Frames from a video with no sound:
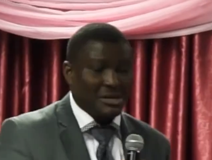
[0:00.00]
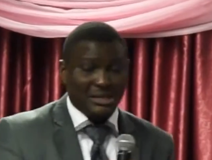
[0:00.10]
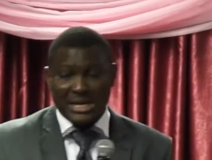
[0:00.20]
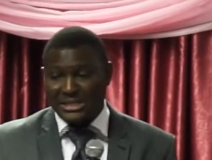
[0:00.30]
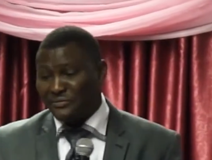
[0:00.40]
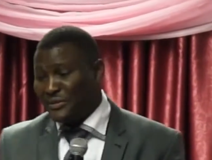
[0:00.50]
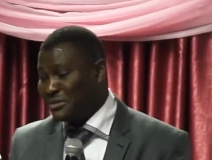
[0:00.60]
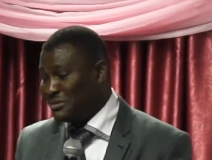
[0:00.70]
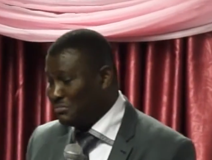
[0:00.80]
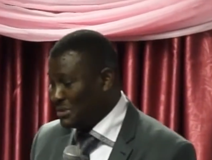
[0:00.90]
God has
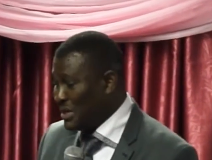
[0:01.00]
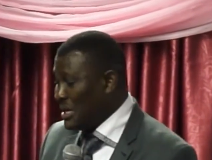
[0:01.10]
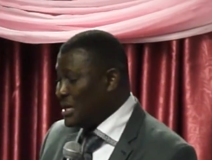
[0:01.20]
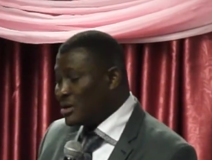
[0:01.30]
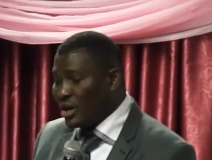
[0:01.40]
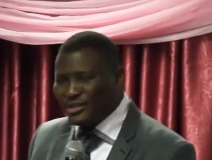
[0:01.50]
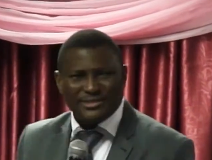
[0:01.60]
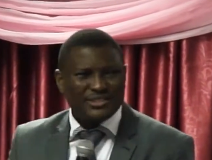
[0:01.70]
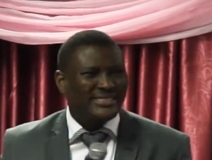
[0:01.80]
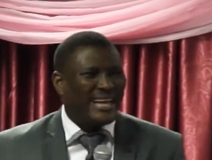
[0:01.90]
failed. God,
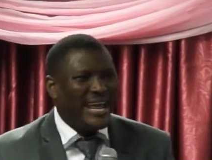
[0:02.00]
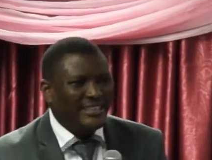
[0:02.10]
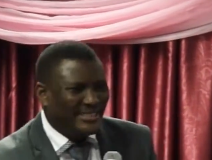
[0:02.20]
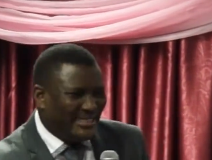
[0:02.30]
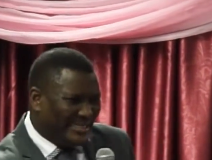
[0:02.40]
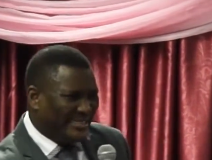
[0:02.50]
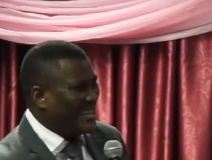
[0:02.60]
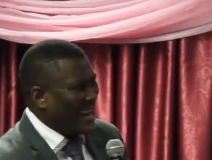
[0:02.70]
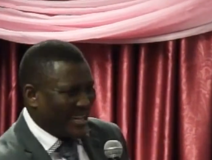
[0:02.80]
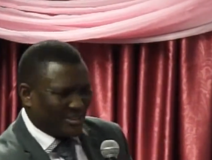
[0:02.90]
change the gear.